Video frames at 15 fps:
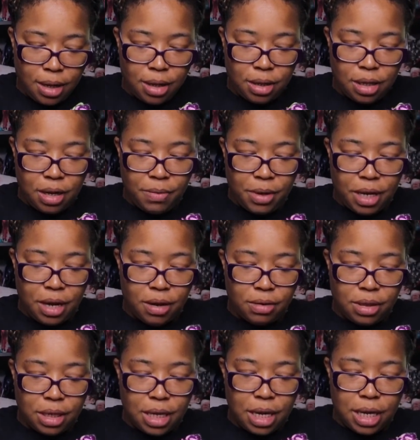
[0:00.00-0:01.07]
There we go.
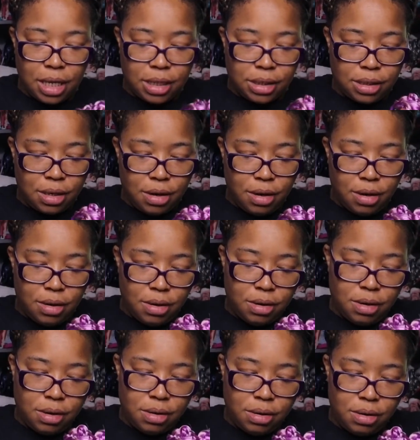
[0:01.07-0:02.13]
Yes,
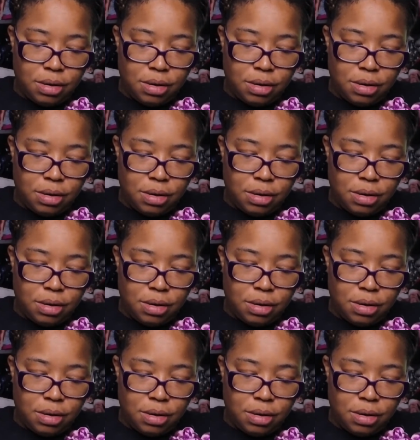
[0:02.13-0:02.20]
sir.